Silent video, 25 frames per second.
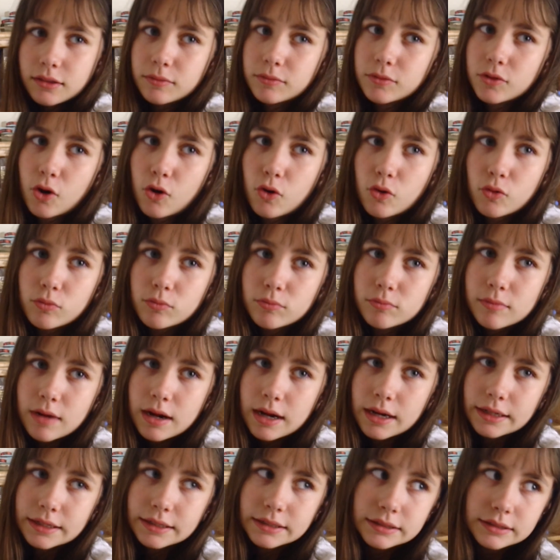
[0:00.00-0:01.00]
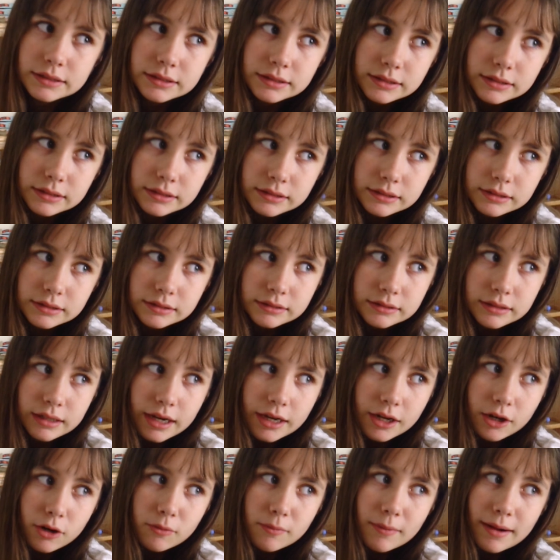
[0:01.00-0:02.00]
don't mind
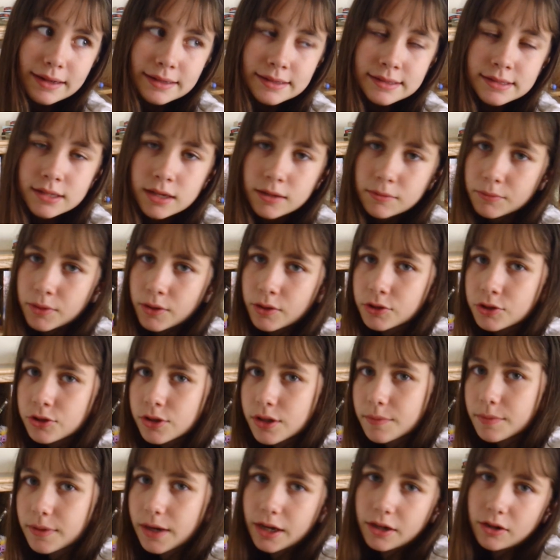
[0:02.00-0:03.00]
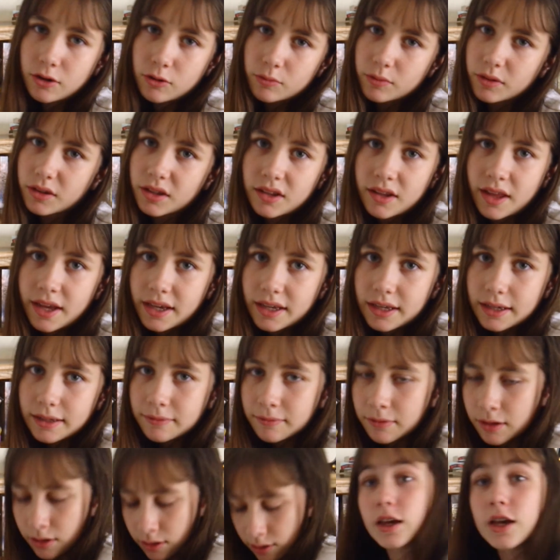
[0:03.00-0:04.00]
some poetry, but I don't really like it.
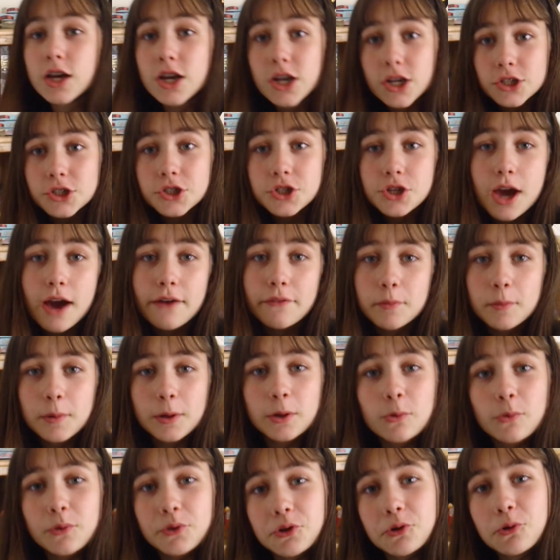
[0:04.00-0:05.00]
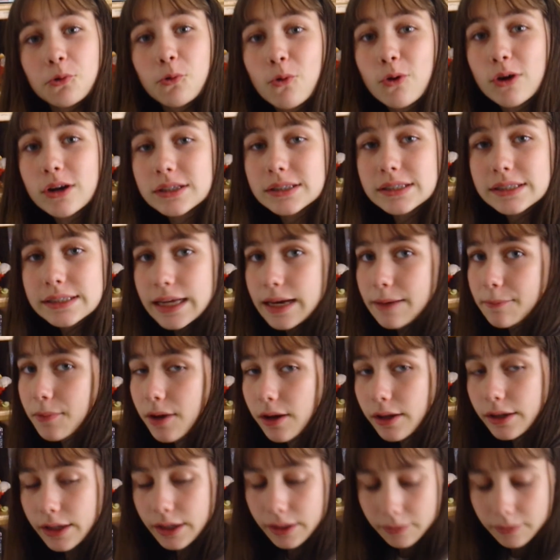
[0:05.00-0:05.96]
Do you have a book with an award stamp on it?